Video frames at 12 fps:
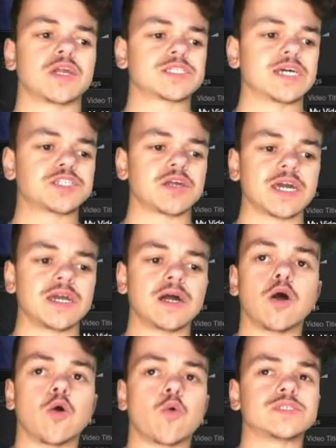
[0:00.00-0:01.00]

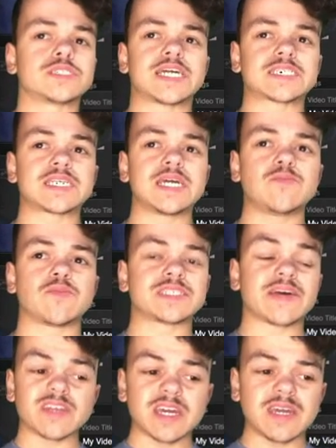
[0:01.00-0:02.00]
170? Nah,
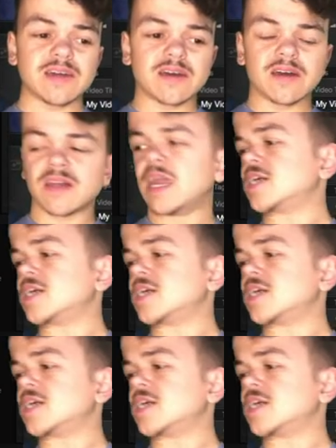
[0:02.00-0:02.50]
actually, let's just go with